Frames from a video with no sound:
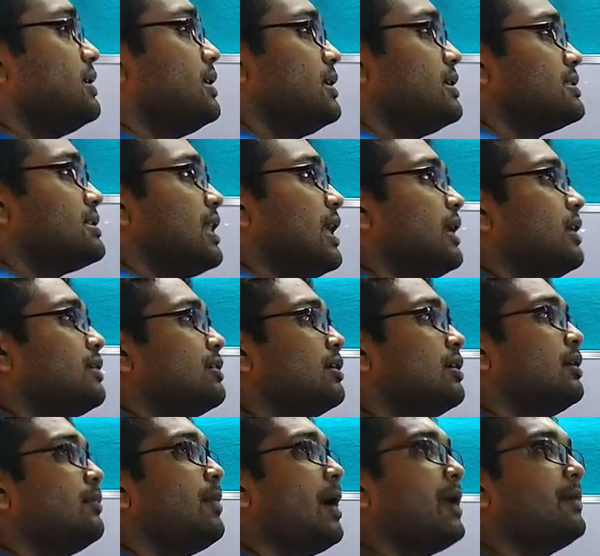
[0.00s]
M D is like
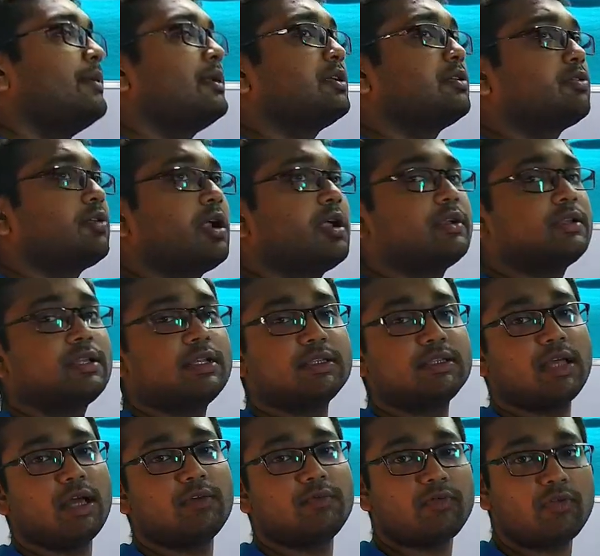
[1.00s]
uh, Bible, Quran,
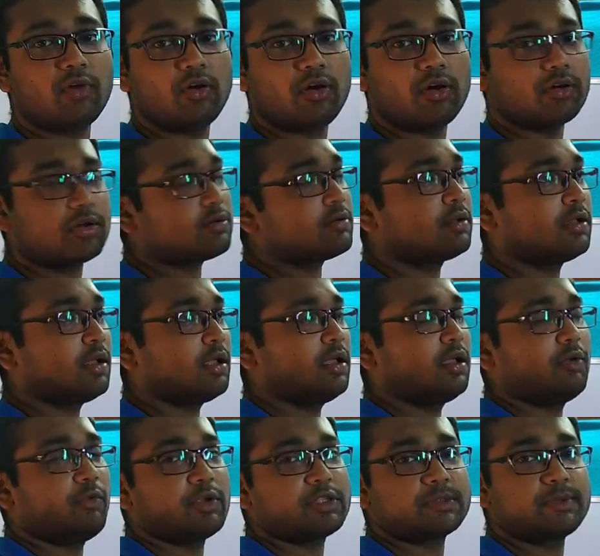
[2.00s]
Gita for
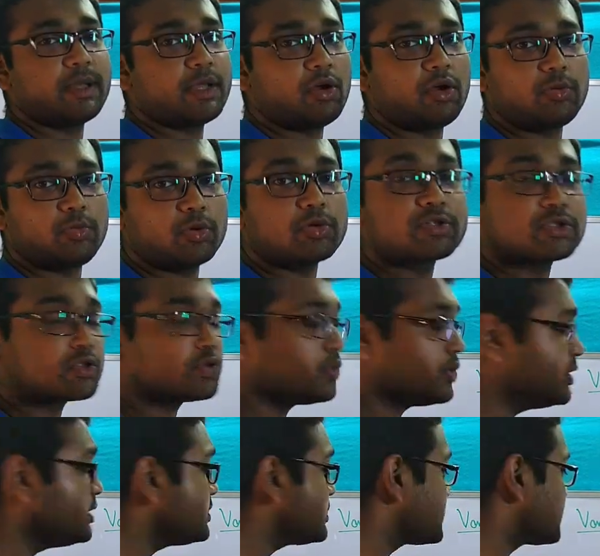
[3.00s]
West Bengal Board
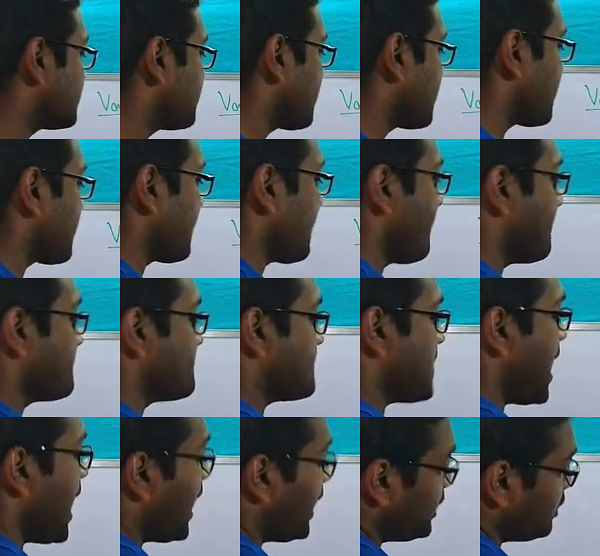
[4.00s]
students.
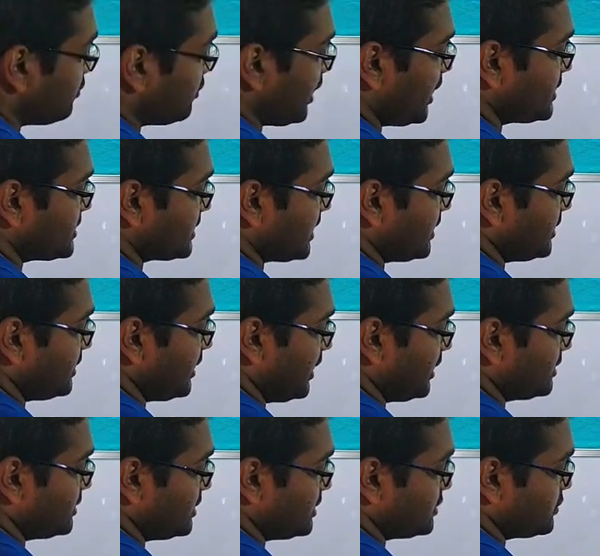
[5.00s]
And you guys can
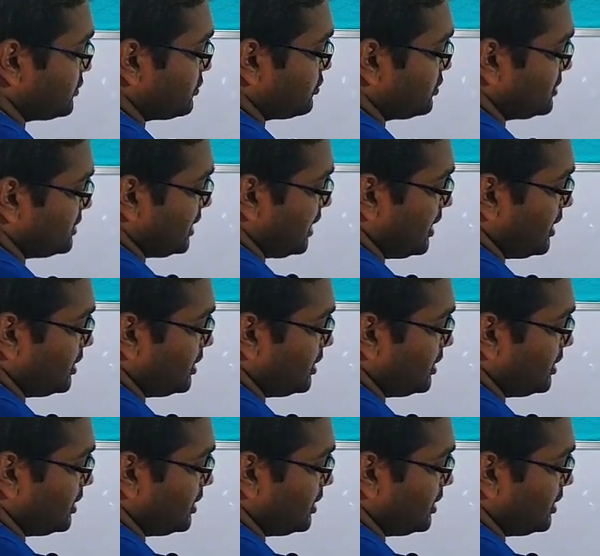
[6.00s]
take this